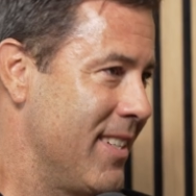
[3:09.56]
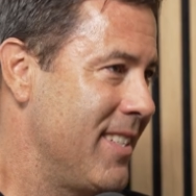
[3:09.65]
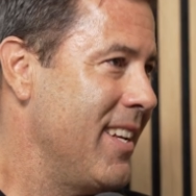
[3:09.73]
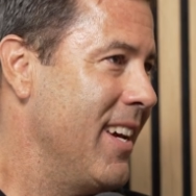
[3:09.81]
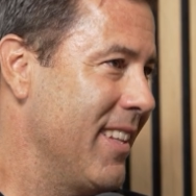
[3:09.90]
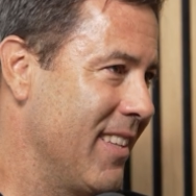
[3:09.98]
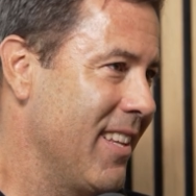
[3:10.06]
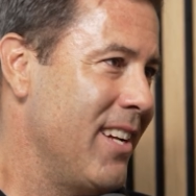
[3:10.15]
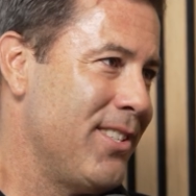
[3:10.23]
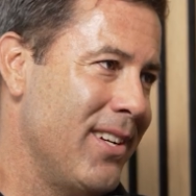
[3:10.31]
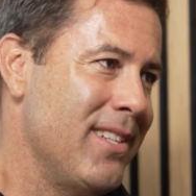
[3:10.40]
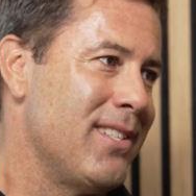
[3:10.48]
I say at the
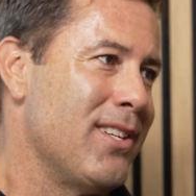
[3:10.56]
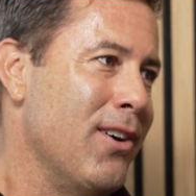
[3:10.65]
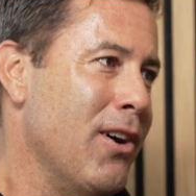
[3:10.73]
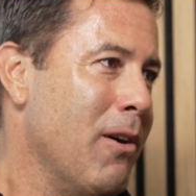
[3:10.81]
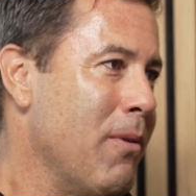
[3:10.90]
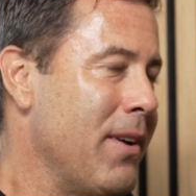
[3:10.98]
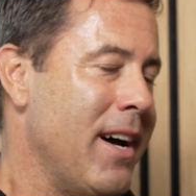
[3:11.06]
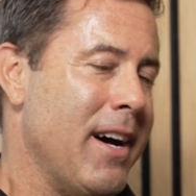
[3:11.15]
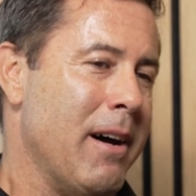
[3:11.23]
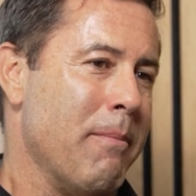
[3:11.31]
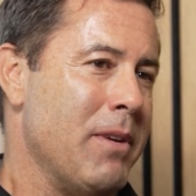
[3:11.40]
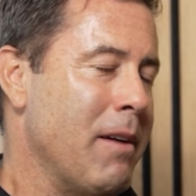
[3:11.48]
Legends. Yep.
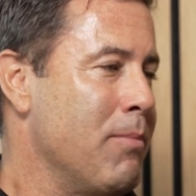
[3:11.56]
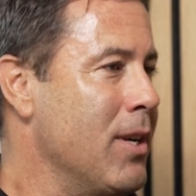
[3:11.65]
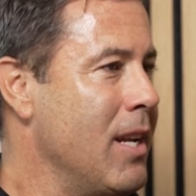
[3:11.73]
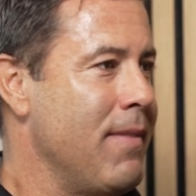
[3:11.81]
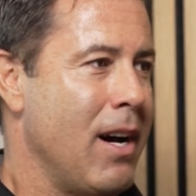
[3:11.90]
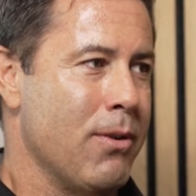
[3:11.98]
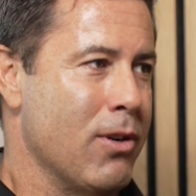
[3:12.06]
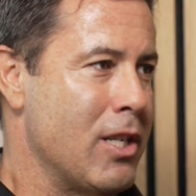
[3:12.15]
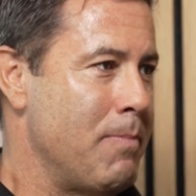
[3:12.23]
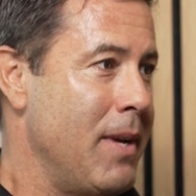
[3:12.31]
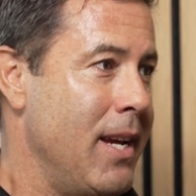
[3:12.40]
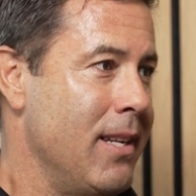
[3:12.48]
So you have plenty of outdoor
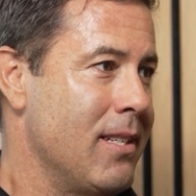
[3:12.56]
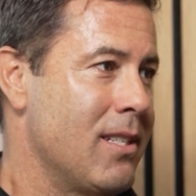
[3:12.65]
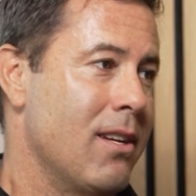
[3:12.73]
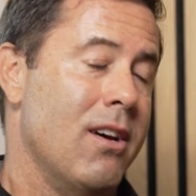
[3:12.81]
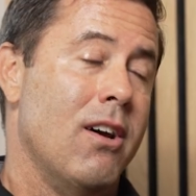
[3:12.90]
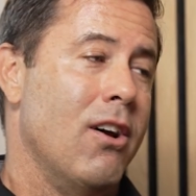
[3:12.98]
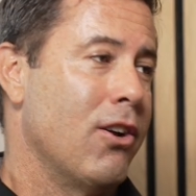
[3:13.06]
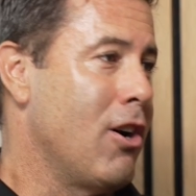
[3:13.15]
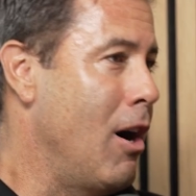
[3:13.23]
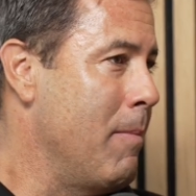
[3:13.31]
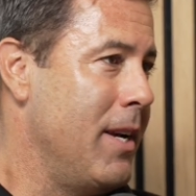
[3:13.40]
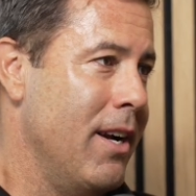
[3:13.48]
space,
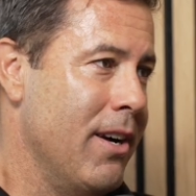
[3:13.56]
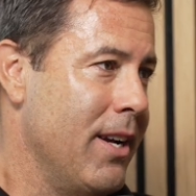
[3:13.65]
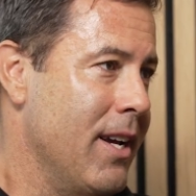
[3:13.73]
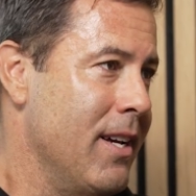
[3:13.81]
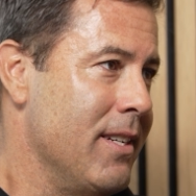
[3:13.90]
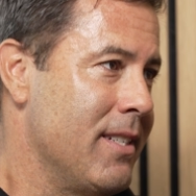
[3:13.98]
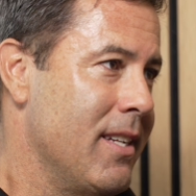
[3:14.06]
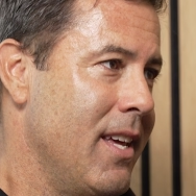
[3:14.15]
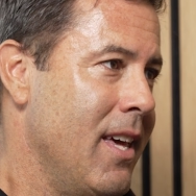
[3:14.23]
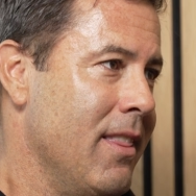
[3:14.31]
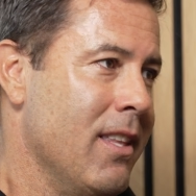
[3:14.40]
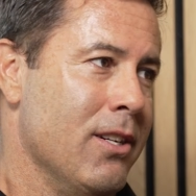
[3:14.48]
common areas,
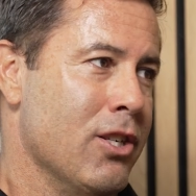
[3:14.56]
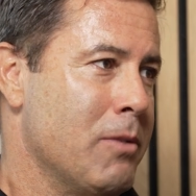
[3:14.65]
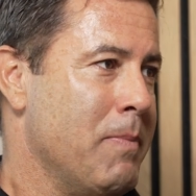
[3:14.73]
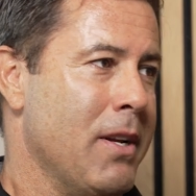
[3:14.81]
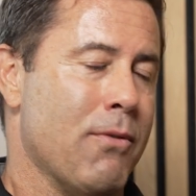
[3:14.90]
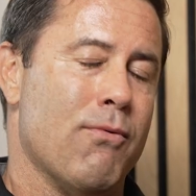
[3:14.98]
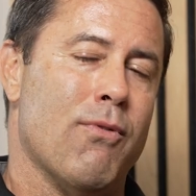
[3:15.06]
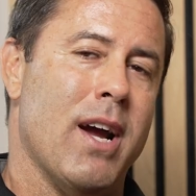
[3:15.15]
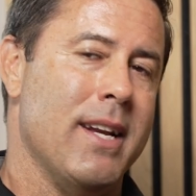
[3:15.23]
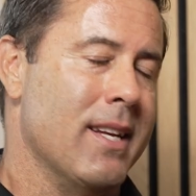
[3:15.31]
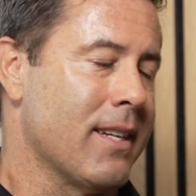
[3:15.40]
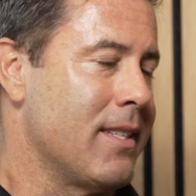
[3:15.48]
and then just being
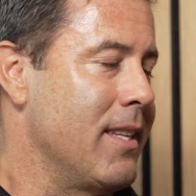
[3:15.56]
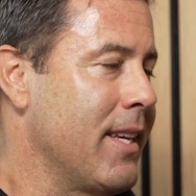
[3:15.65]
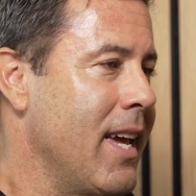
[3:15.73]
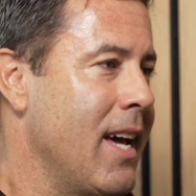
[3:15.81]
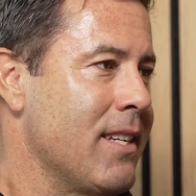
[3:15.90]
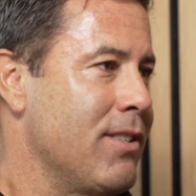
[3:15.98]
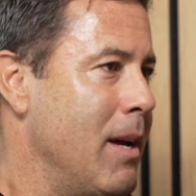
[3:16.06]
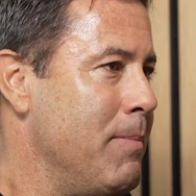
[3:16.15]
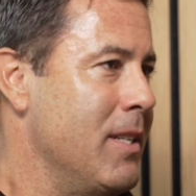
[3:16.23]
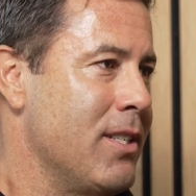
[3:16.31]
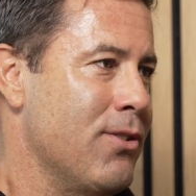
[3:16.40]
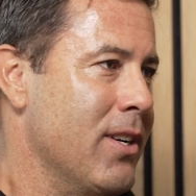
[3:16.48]
right next to the Gaslamp
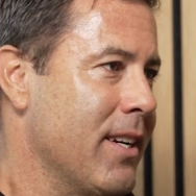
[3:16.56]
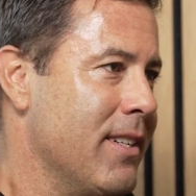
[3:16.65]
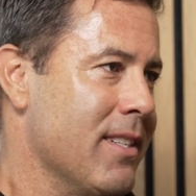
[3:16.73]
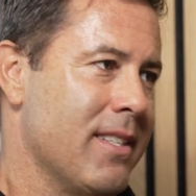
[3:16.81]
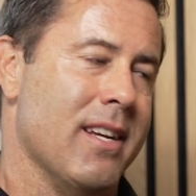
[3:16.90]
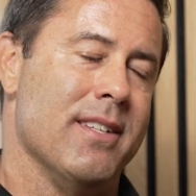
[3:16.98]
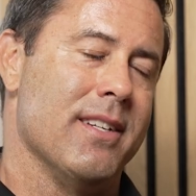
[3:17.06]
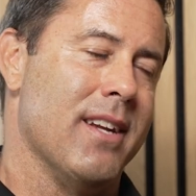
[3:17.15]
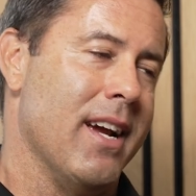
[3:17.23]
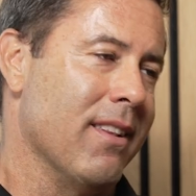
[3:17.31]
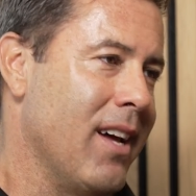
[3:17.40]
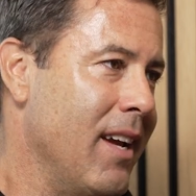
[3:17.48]
District, just tons of
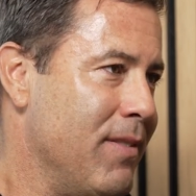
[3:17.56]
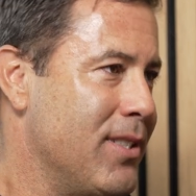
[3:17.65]
nightlife.